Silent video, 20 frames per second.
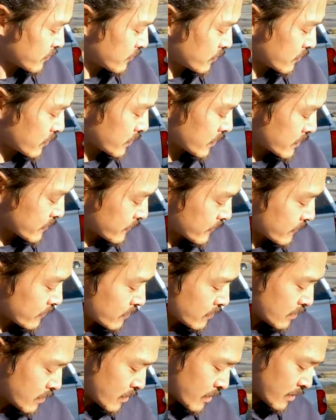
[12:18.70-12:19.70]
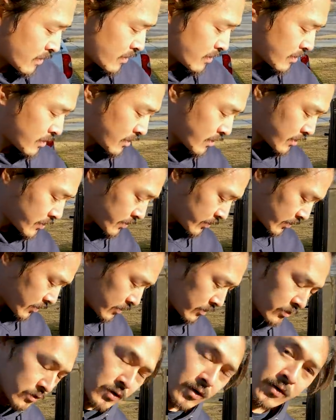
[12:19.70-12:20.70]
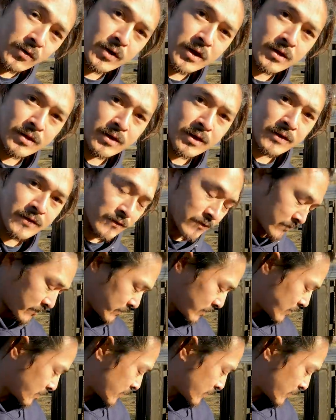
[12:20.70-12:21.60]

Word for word: too, is you don't need this. You